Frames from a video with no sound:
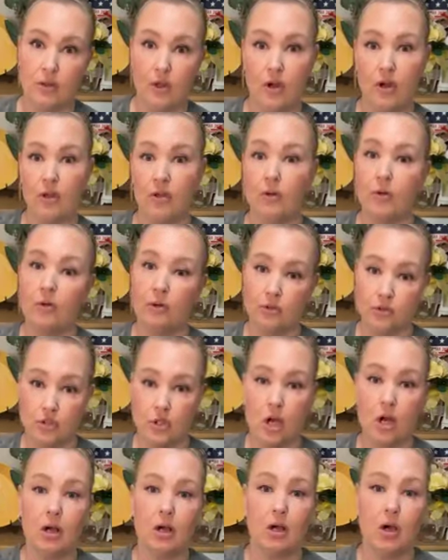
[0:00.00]
the
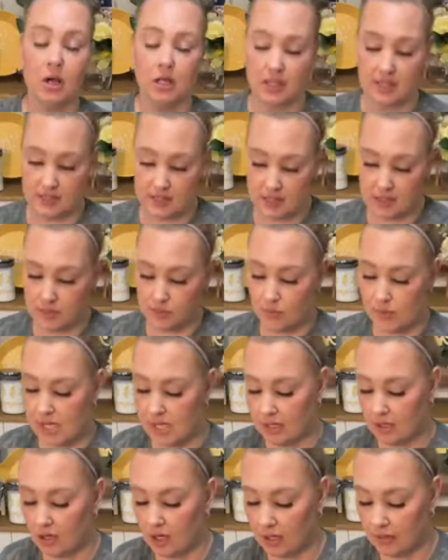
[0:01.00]
ChalkCon is this
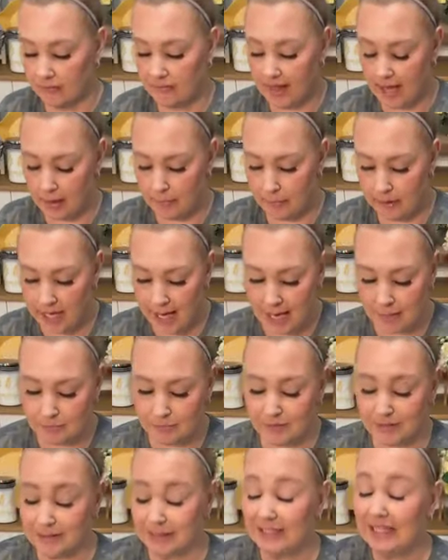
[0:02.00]
week and all of that. But I
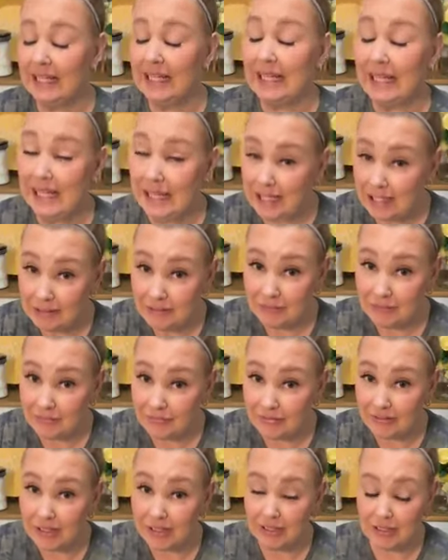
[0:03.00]

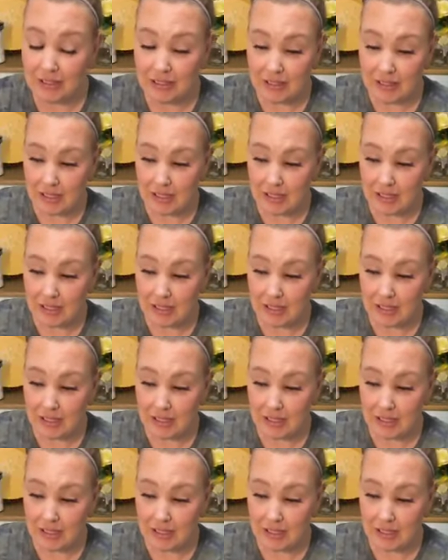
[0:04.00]
believe